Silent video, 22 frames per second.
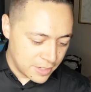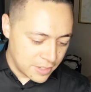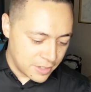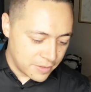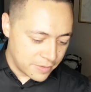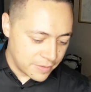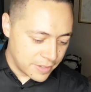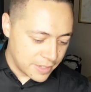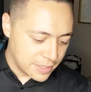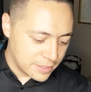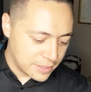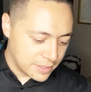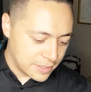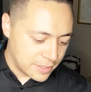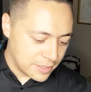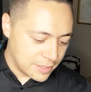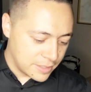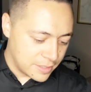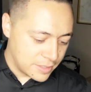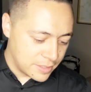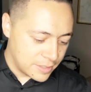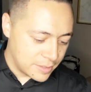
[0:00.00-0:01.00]
All right,
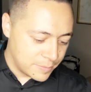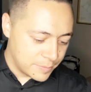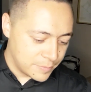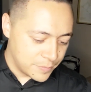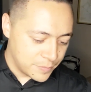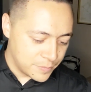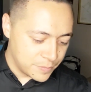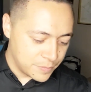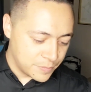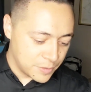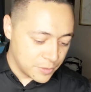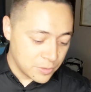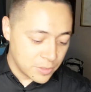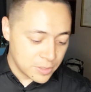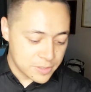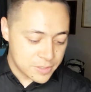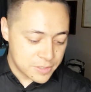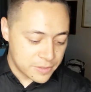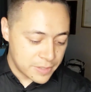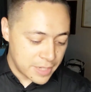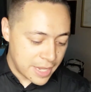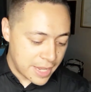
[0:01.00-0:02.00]
you
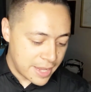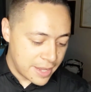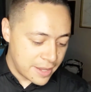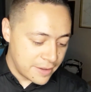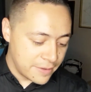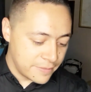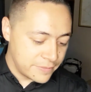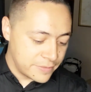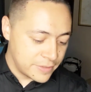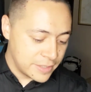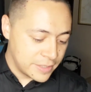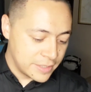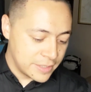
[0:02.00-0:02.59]
also have